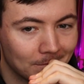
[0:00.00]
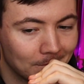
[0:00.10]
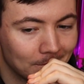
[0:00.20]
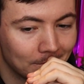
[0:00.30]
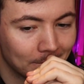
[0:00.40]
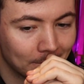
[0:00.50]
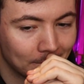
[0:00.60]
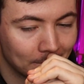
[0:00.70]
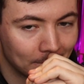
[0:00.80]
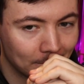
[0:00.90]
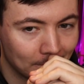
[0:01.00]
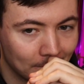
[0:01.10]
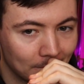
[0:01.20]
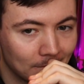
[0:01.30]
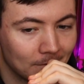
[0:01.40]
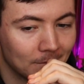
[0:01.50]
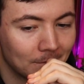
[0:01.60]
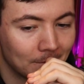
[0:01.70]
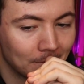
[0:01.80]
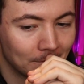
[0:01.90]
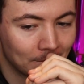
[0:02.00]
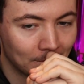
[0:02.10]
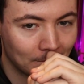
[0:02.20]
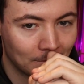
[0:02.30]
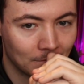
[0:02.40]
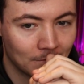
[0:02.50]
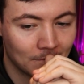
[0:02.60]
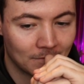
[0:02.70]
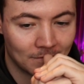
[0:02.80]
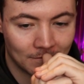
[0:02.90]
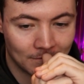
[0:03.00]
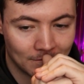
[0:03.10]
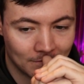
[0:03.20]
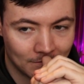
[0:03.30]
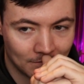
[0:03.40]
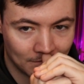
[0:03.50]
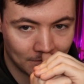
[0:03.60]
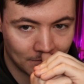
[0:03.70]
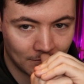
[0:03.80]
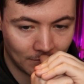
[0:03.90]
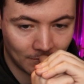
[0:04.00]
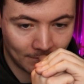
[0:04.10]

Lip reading: The person shown says nothing.